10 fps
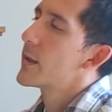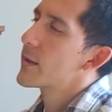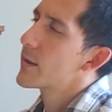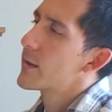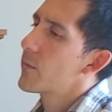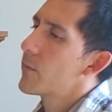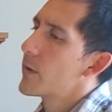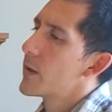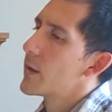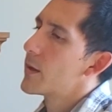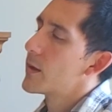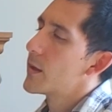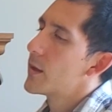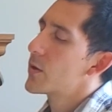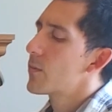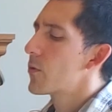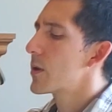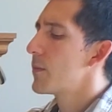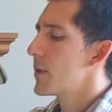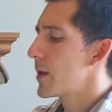Is it the same is there more
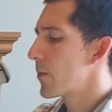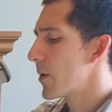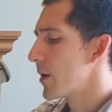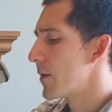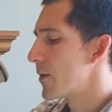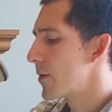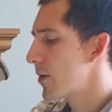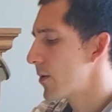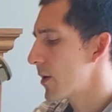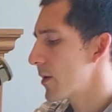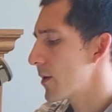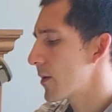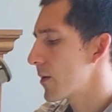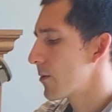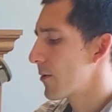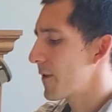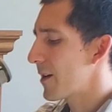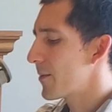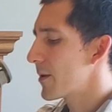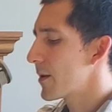demand with students, with
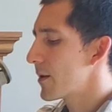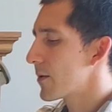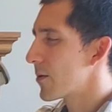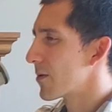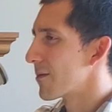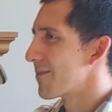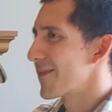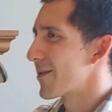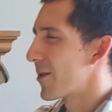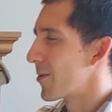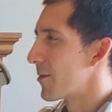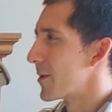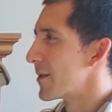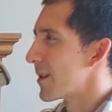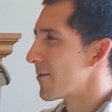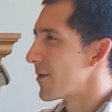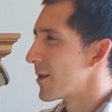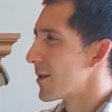families, or it's all probably the same?